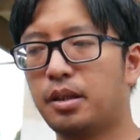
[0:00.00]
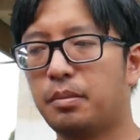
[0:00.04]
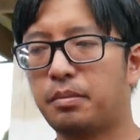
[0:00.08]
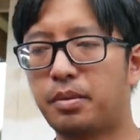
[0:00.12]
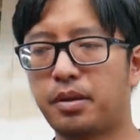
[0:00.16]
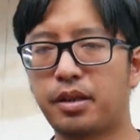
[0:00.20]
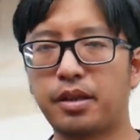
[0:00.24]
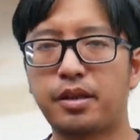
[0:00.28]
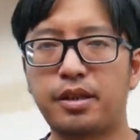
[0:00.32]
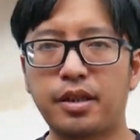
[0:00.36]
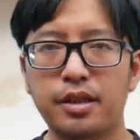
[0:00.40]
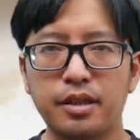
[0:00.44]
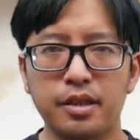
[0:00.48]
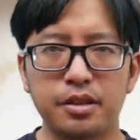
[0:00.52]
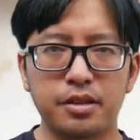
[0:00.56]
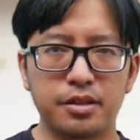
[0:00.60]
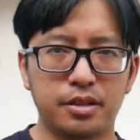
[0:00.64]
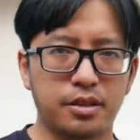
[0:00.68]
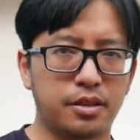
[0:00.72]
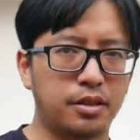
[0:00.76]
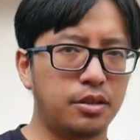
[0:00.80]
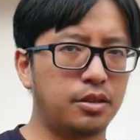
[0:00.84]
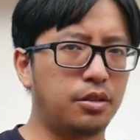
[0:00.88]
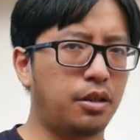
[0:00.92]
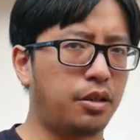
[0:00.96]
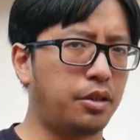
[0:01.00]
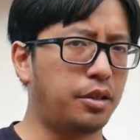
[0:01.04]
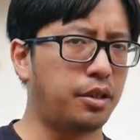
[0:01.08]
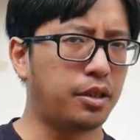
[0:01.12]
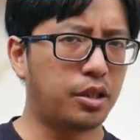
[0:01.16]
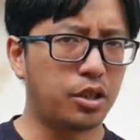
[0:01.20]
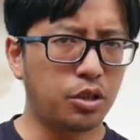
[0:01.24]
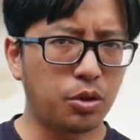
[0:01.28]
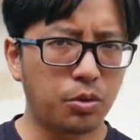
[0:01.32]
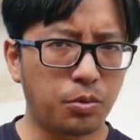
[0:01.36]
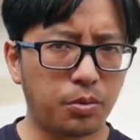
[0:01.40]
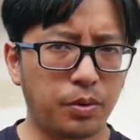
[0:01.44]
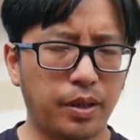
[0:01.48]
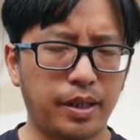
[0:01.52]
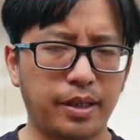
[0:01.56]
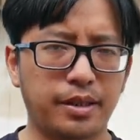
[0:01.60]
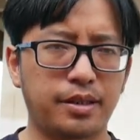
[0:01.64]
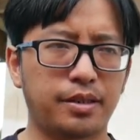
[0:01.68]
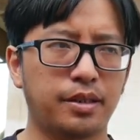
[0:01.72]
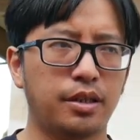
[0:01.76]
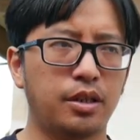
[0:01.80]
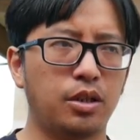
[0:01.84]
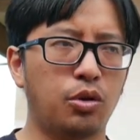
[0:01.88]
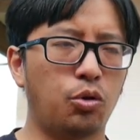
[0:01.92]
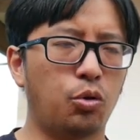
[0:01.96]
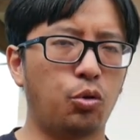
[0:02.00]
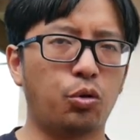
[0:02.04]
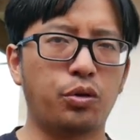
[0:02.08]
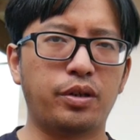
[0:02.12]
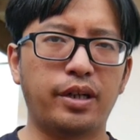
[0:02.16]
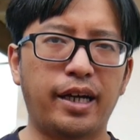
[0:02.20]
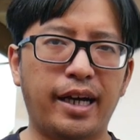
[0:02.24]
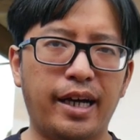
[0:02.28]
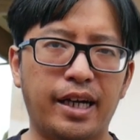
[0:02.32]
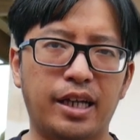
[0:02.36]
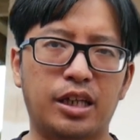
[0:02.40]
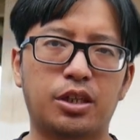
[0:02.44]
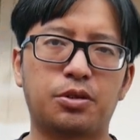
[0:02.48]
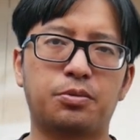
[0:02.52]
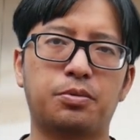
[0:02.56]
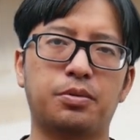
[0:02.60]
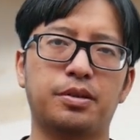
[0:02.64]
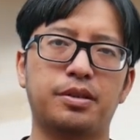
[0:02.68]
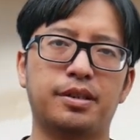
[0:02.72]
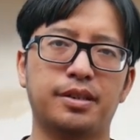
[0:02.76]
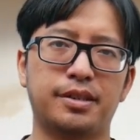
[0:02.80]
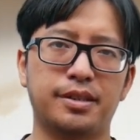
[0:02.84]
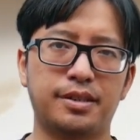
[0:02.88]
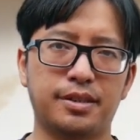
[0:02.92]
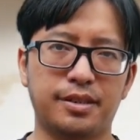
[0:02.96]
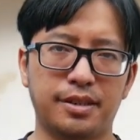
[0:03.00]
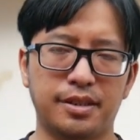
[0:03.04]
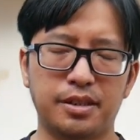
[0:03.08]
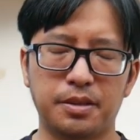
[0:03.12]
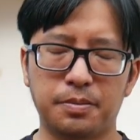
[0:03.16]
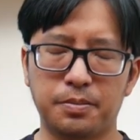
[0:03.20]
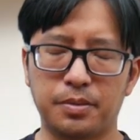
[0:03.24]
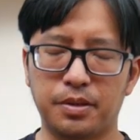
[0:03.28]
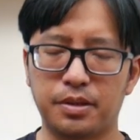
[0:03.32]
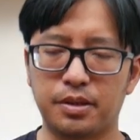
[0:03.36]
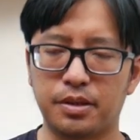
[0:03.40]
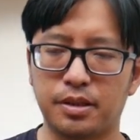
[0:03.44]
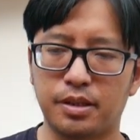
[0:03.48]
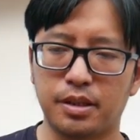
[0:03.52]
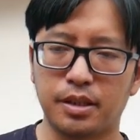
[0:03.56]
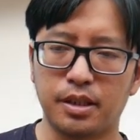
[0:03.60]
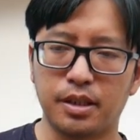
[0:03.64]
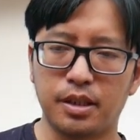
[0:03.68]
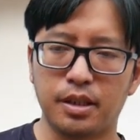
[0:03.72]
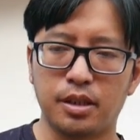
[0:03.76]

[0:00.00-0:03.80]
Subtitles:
But I think this is not a correct or an accurate assessment.